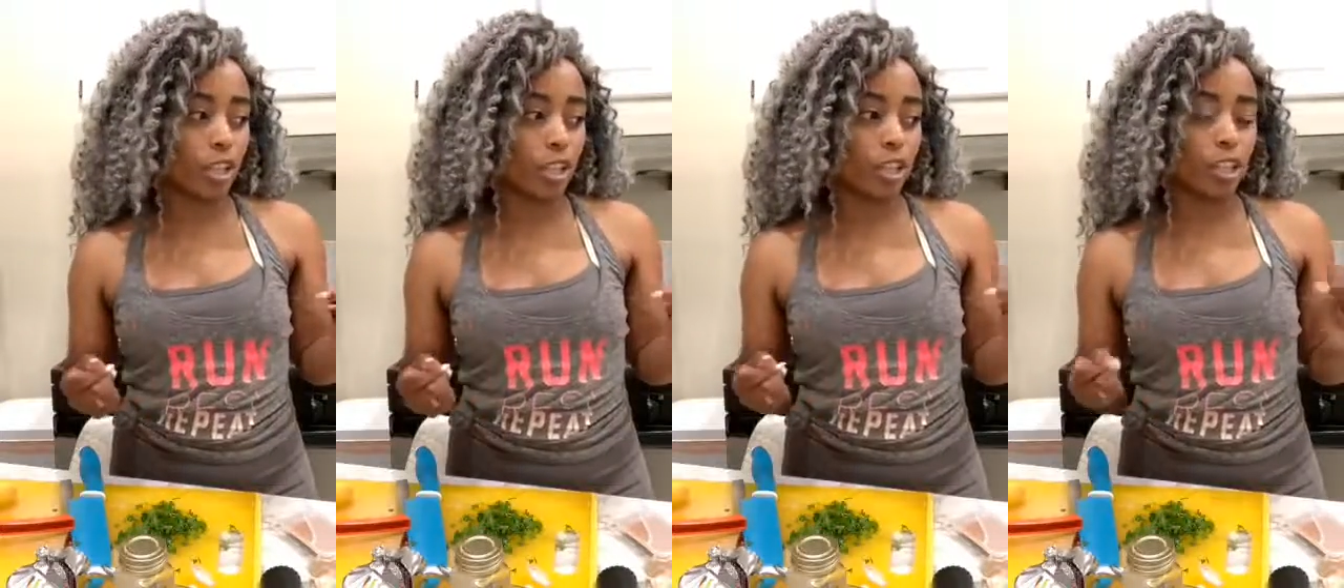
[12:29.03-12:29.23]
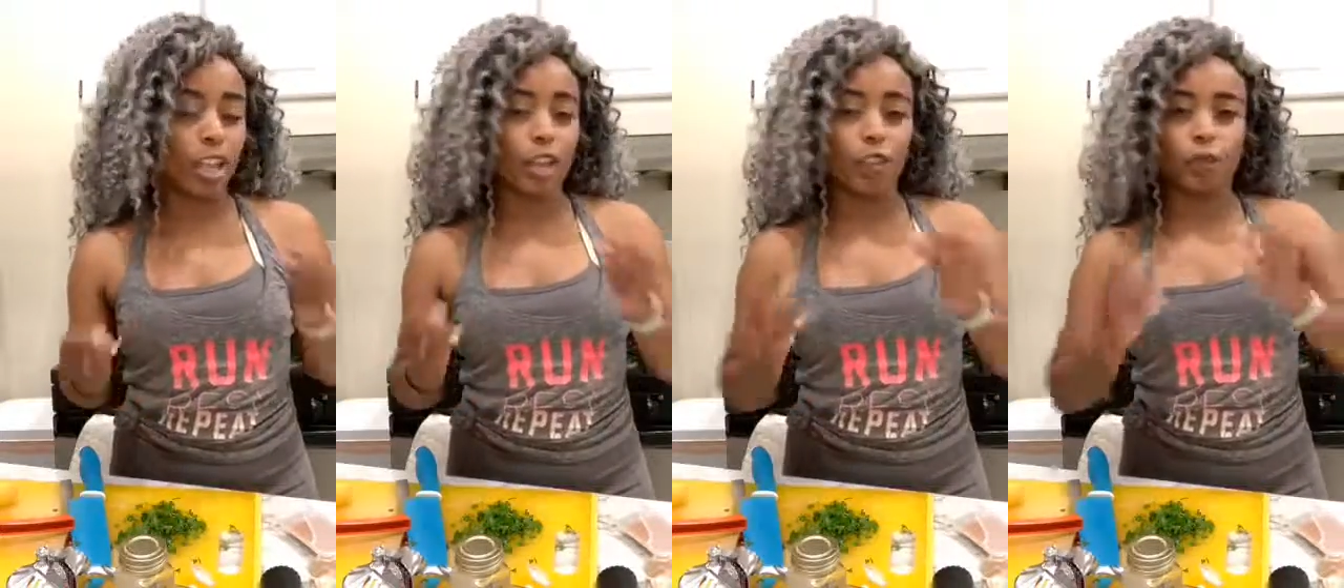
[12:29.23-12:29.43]

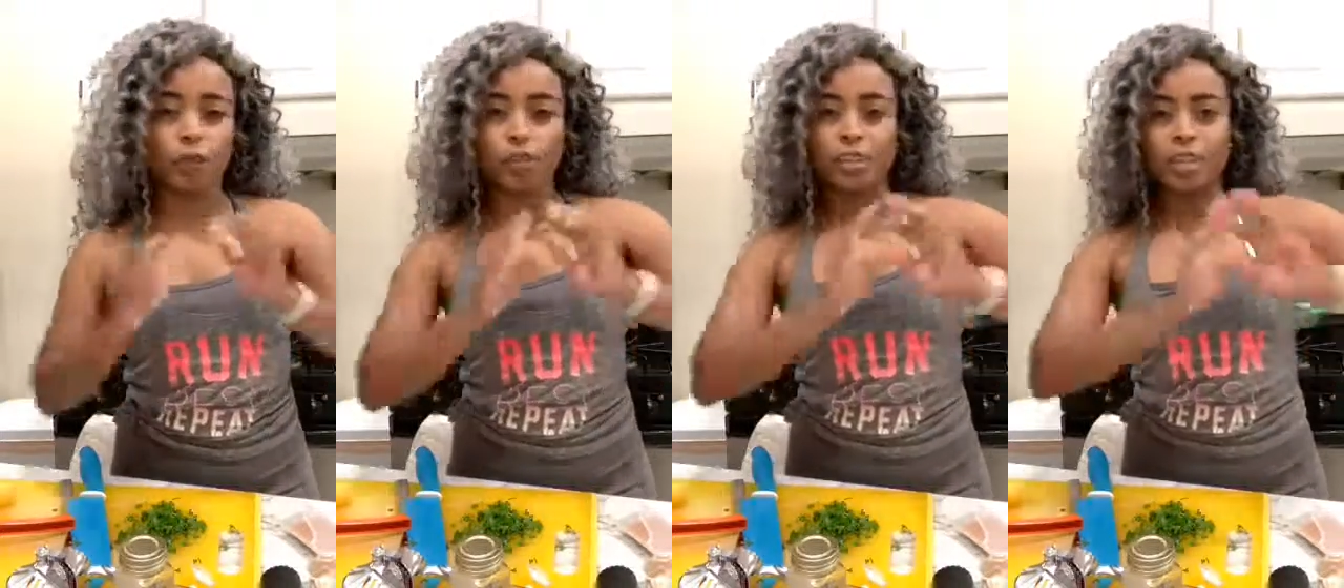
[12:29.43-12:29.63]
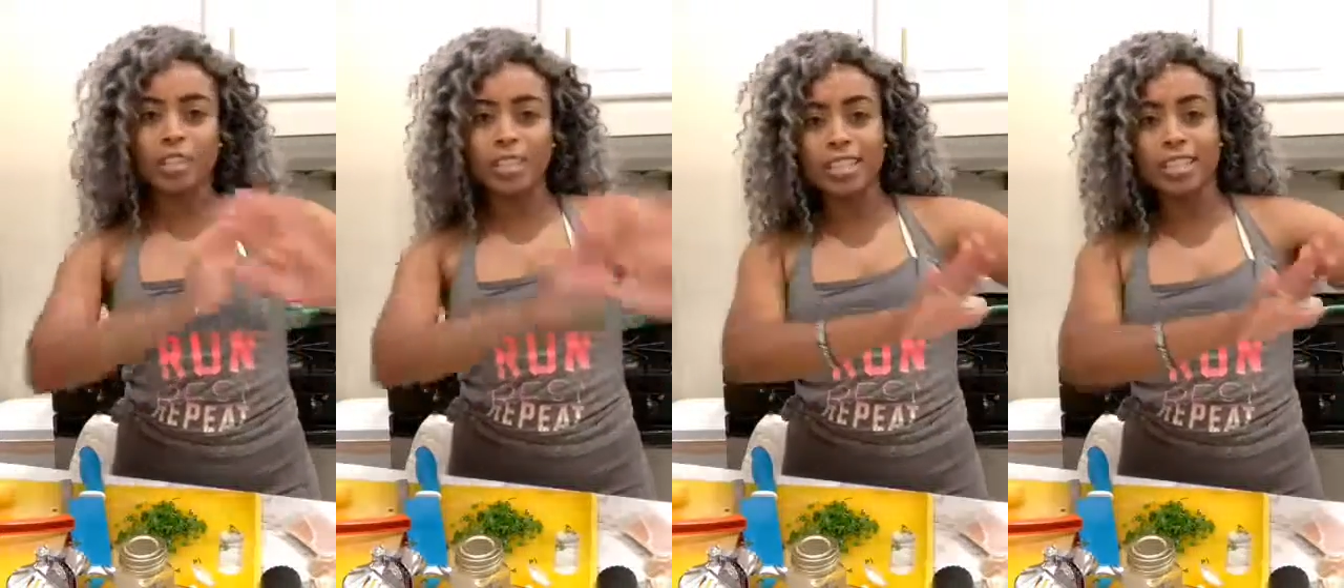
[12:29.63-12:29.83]
and like
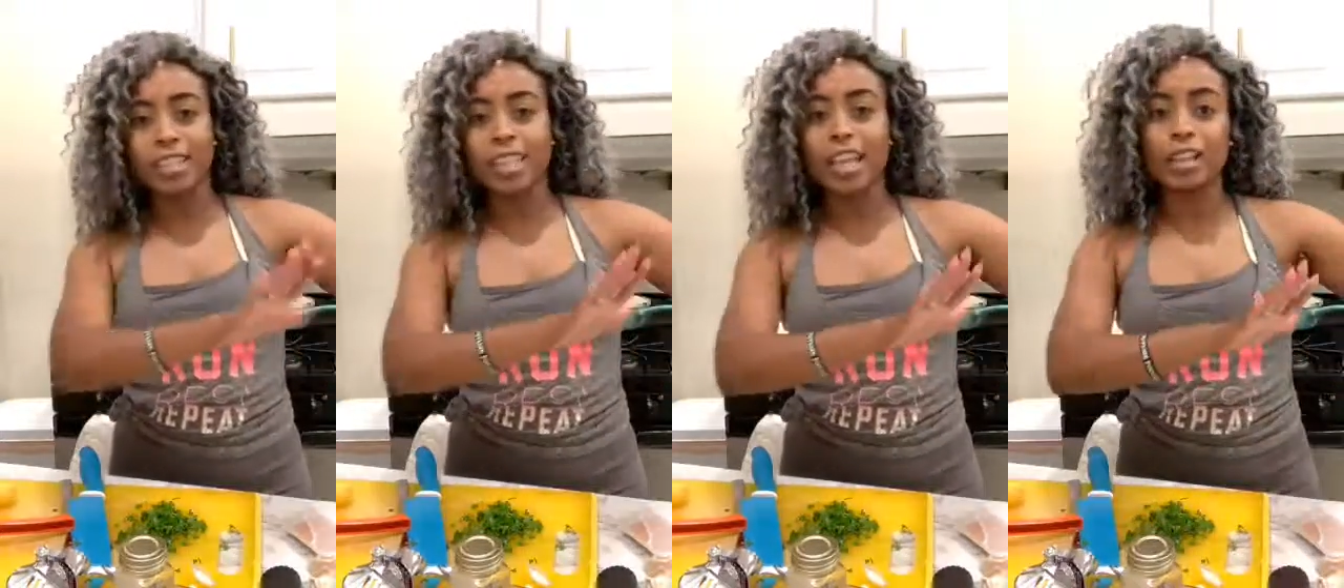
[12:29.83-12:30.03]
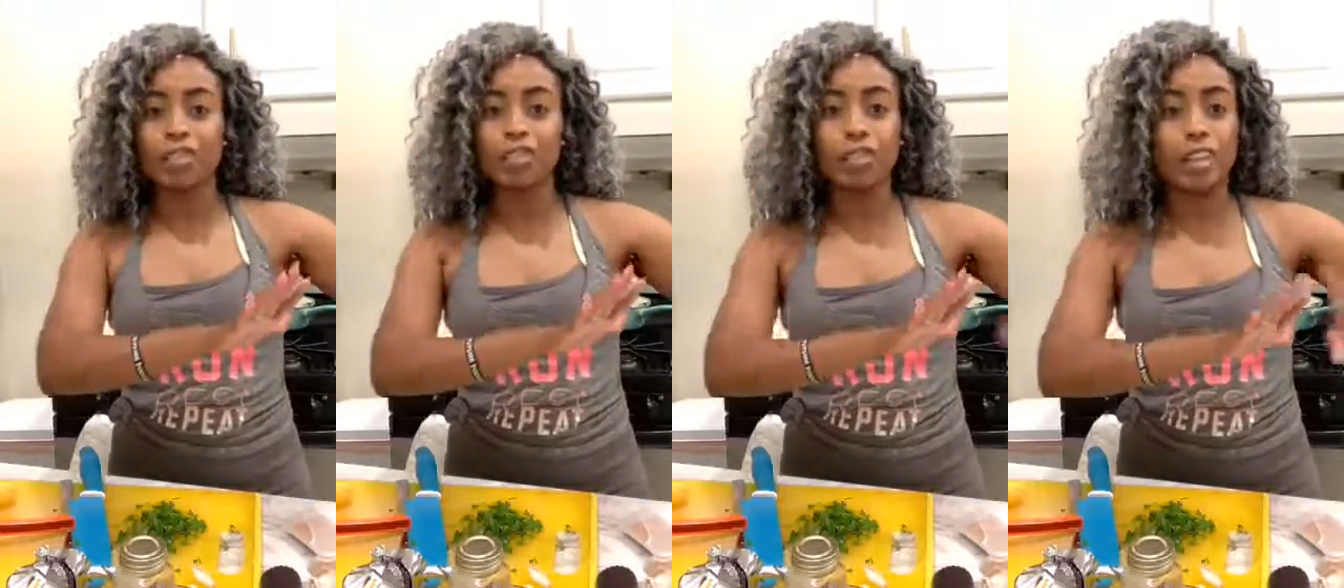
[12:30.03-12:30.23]

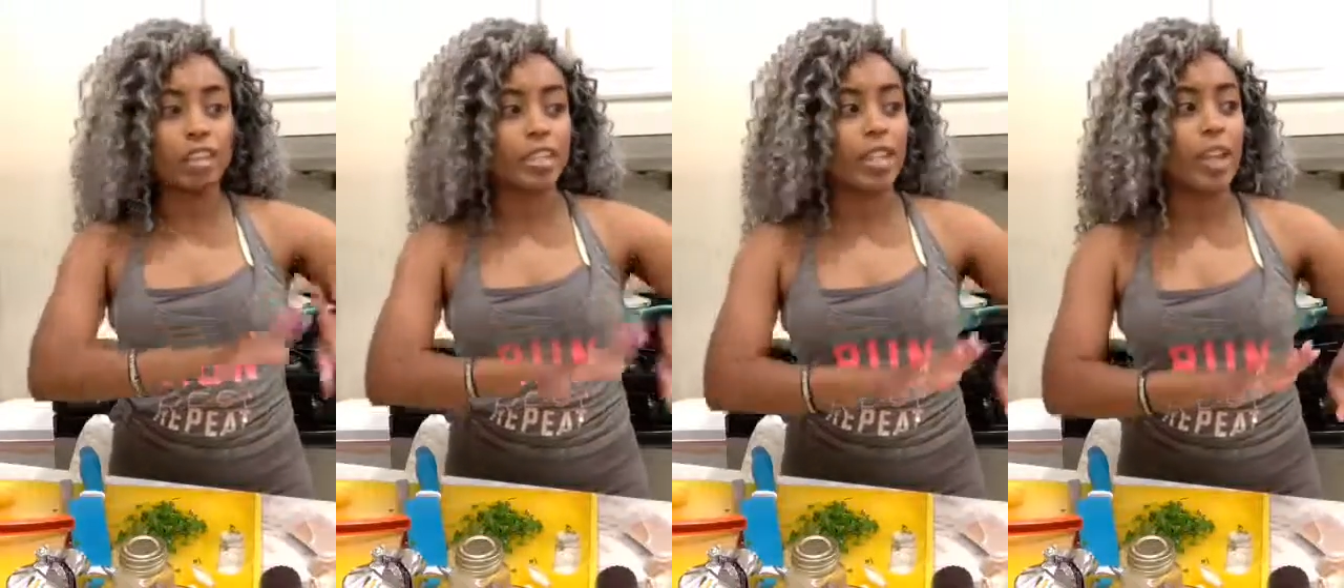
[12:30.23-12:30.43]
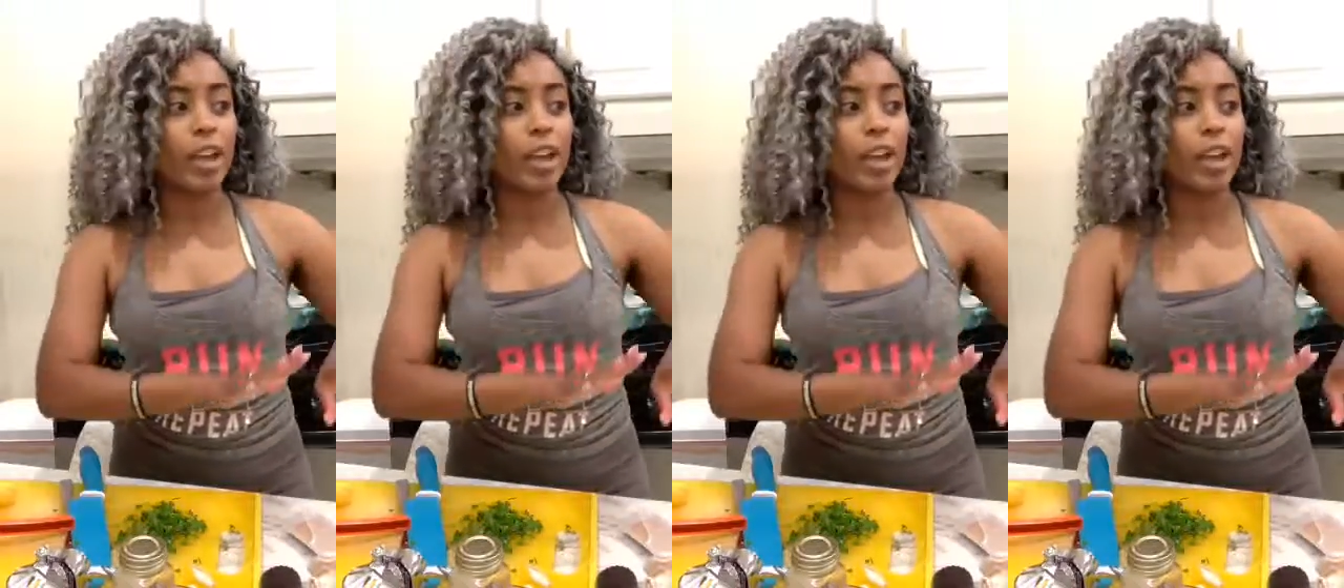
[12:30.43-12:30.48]
releasing that stress